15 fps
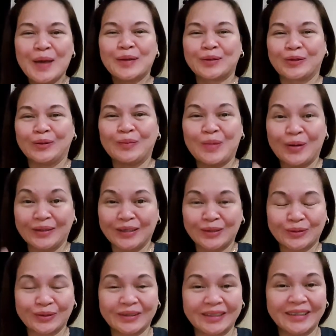to
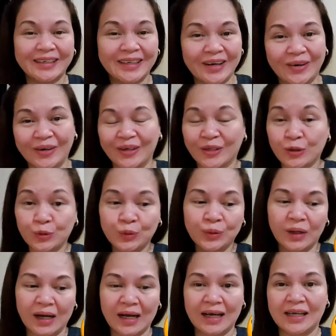monitor or to
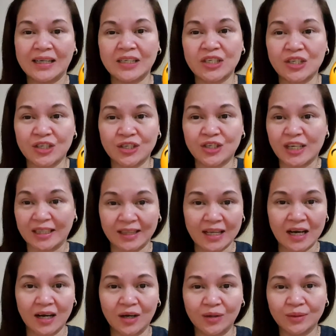jot
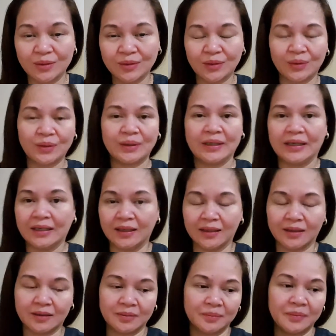down
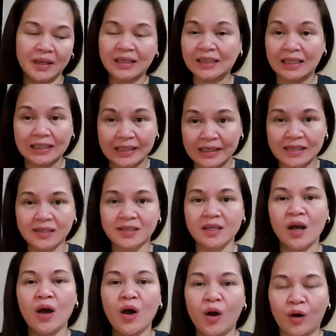or make the list
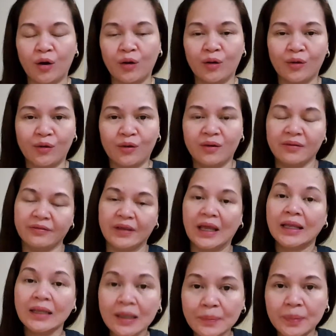of
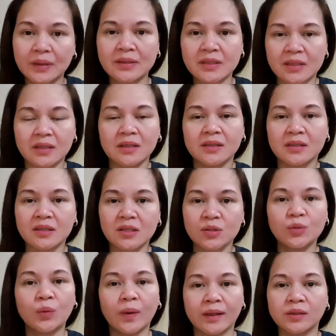any persons who
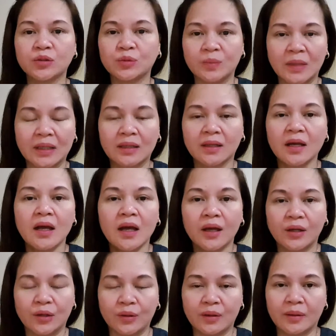want to meet
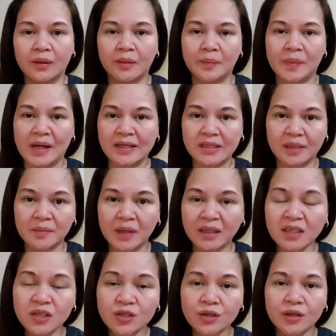your project
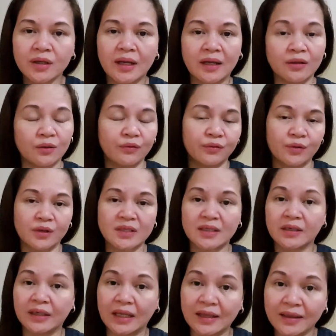manager, and of course
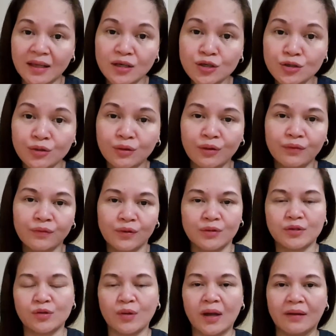their intention. Of course
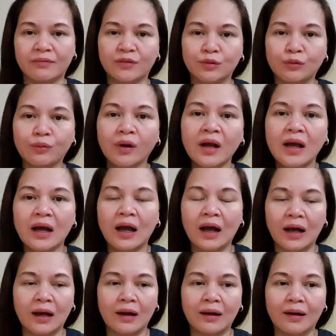you have to
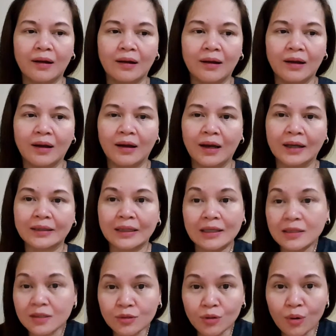at
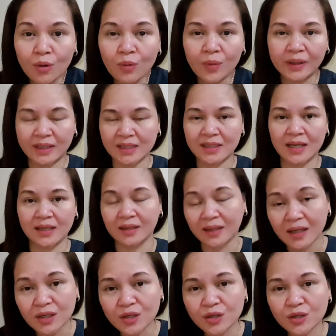least know what is the
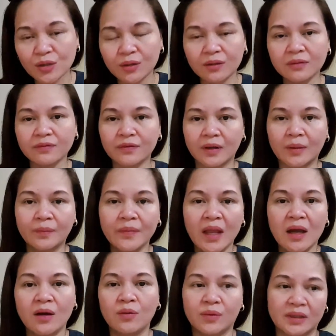intention, from
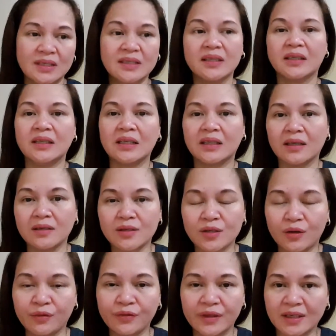what is the details
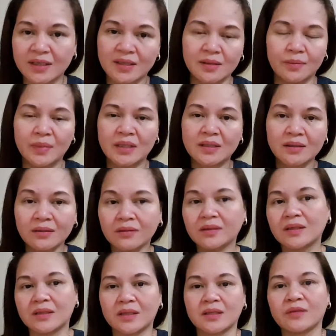of this visitor,
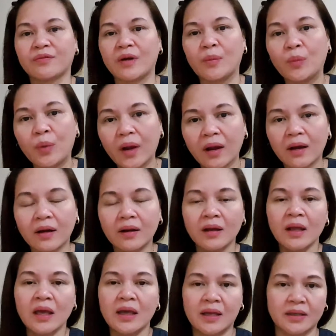this is from where,
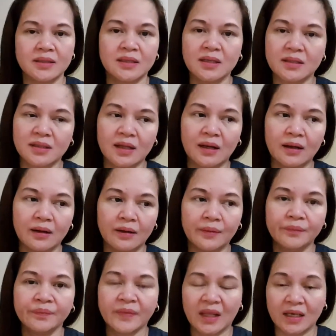is this
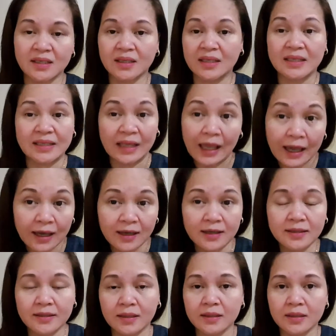
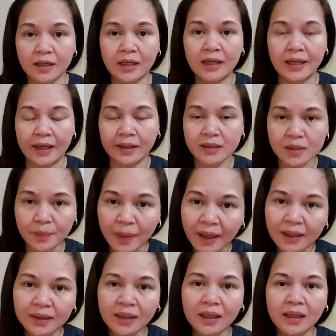guest is really
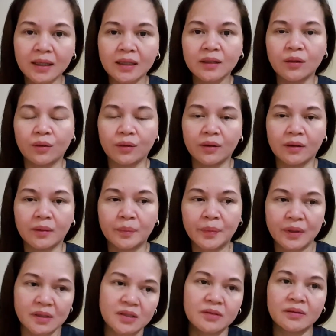expected or
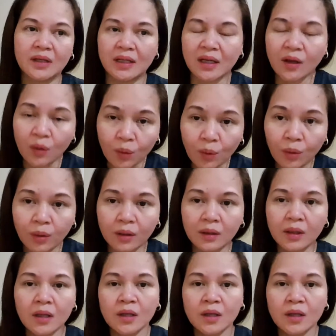personally called